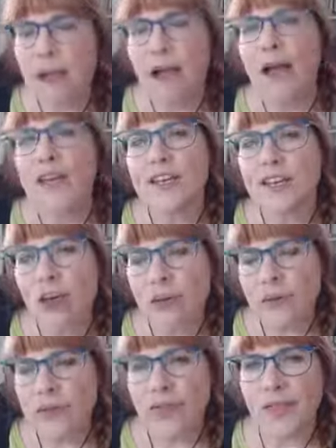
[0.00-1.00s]
Another
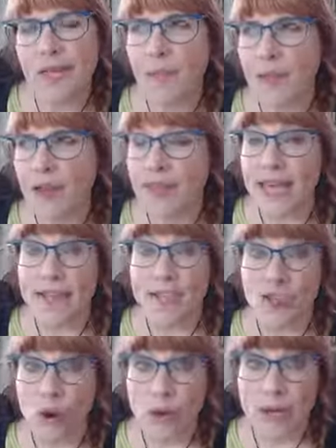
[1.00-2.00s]
thing about that
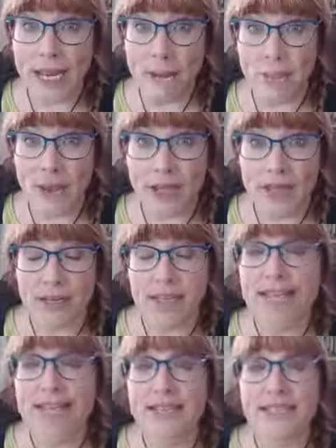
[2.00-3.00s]
donate button
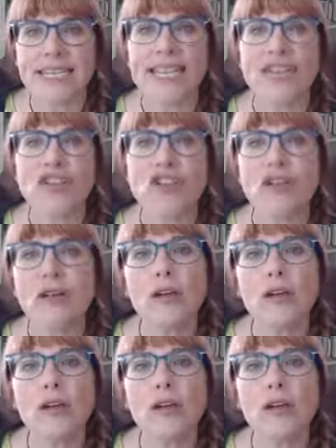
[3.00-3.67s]
is it should